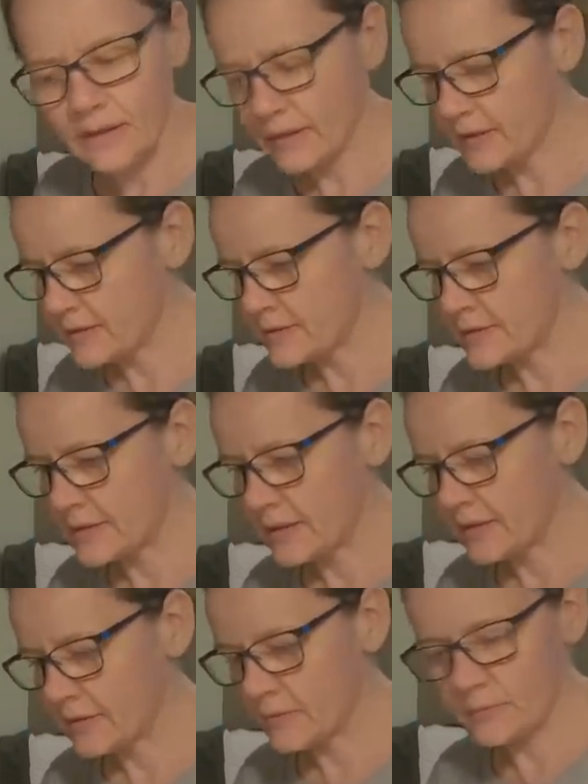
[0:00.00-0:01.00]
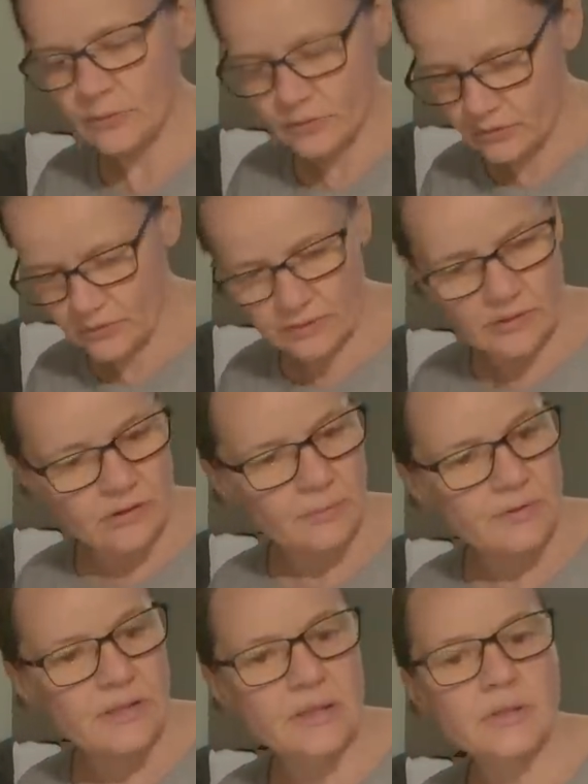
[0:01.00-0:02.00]
And just do the
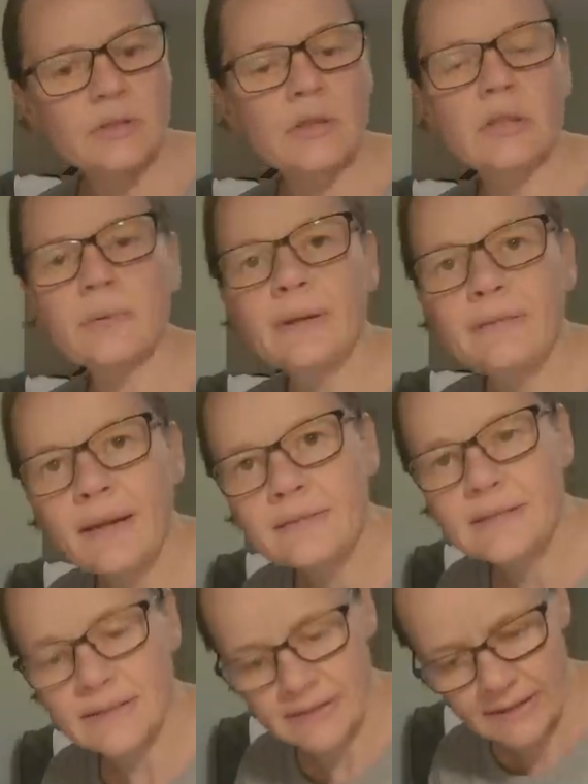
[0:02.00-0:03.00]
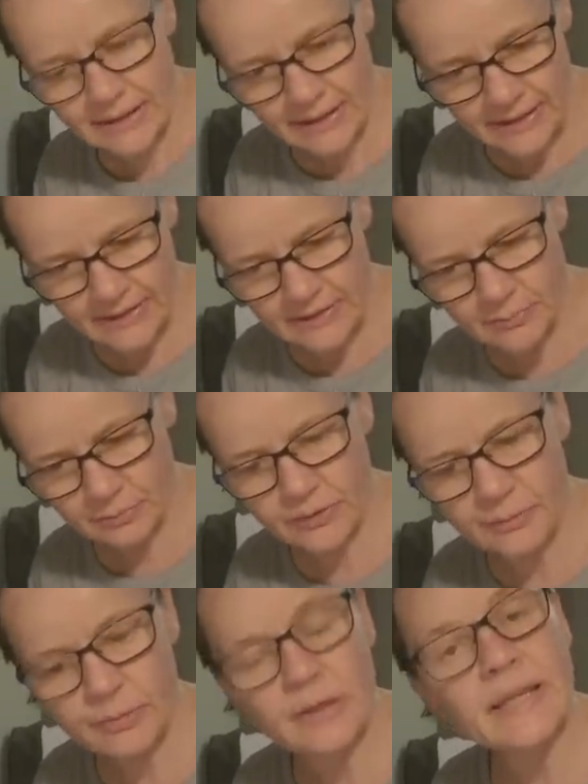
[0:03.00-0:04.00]
top stitch all the way around and put
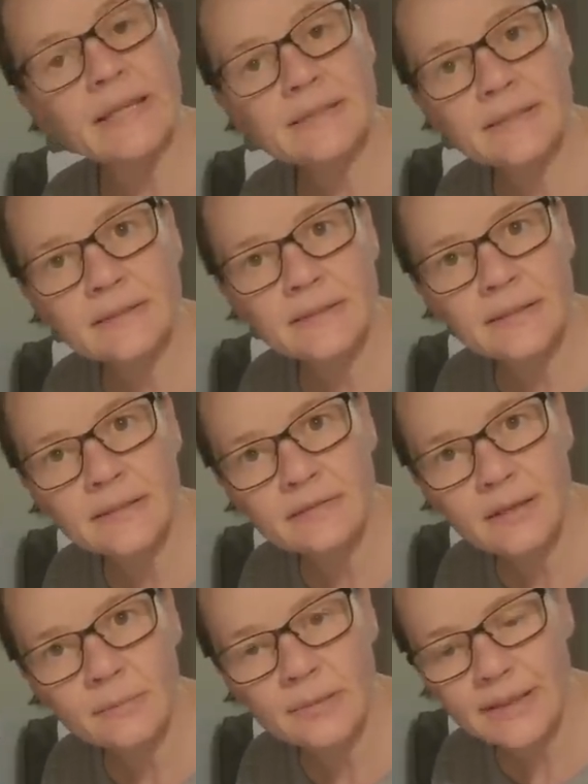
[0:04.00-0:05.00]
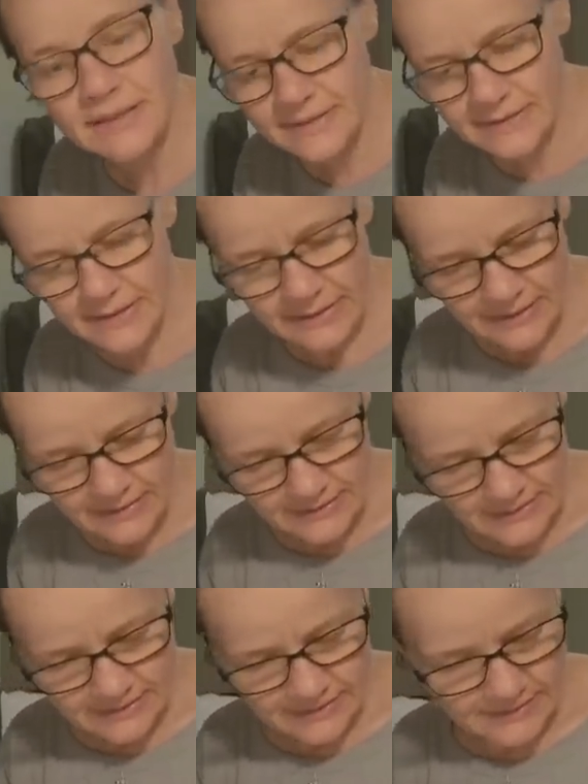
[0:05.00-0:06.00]
the pocket in the right place,
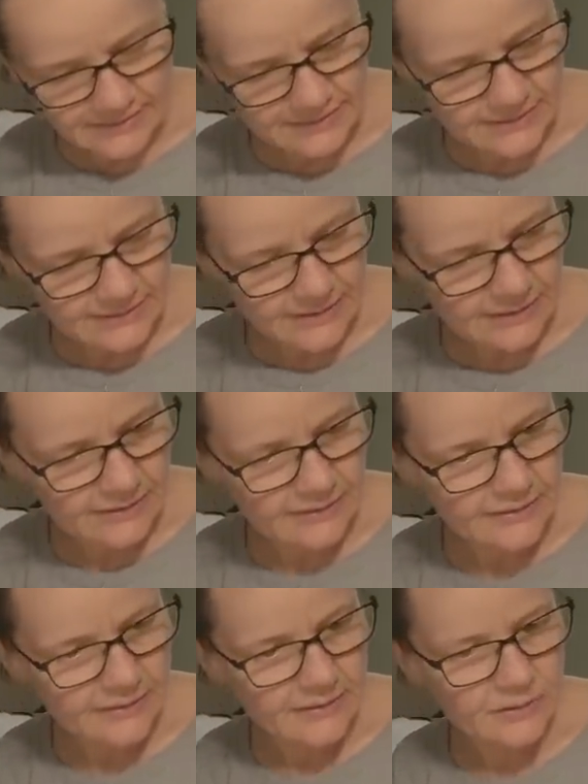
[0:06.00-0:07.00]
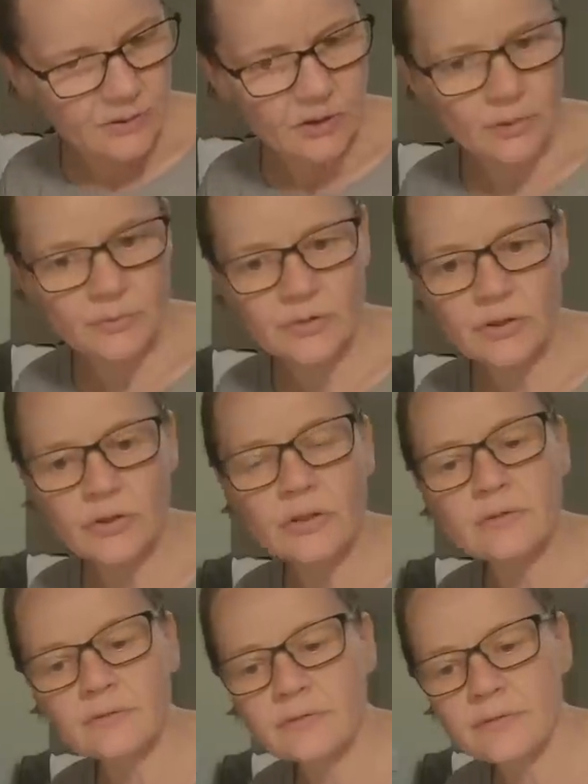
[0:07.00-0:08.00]
and jobs are good
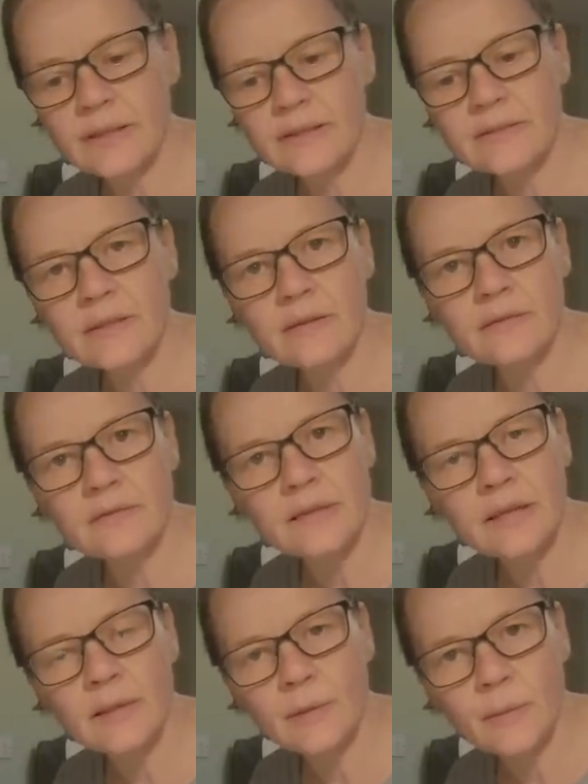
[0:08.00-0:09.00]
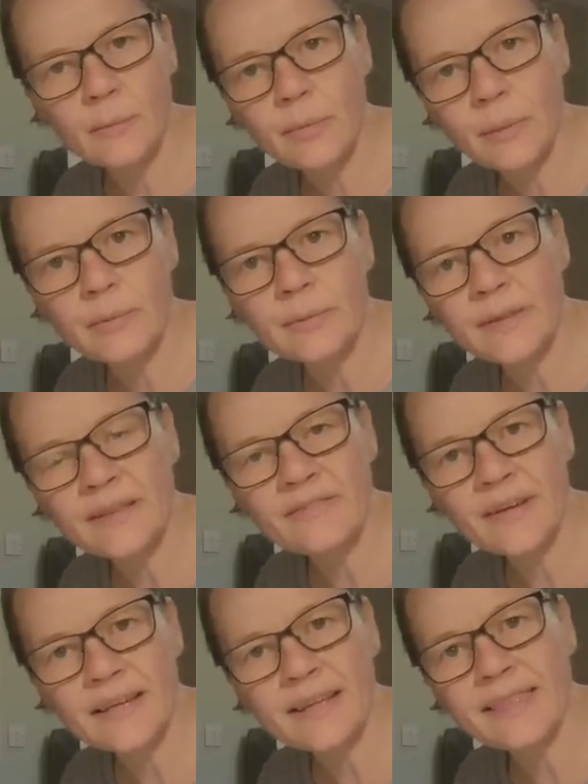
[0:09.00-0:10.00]
and ready to go and pop them in the
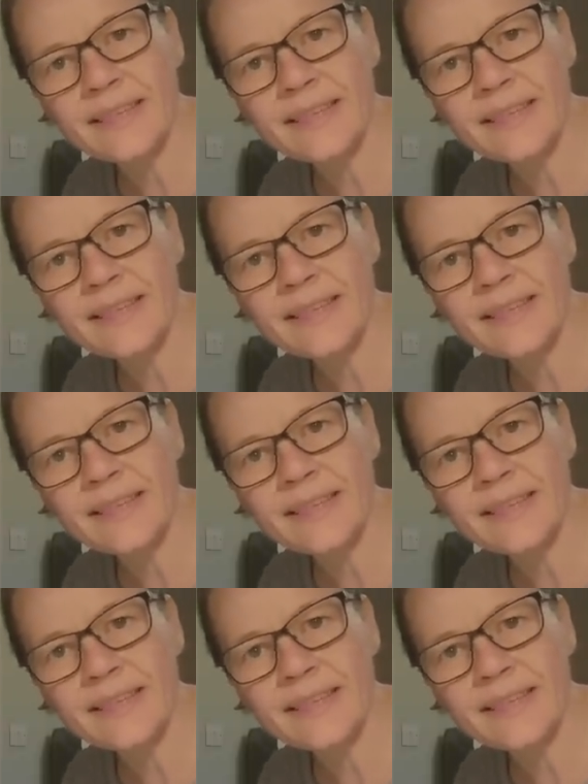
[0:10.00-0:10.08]
van, I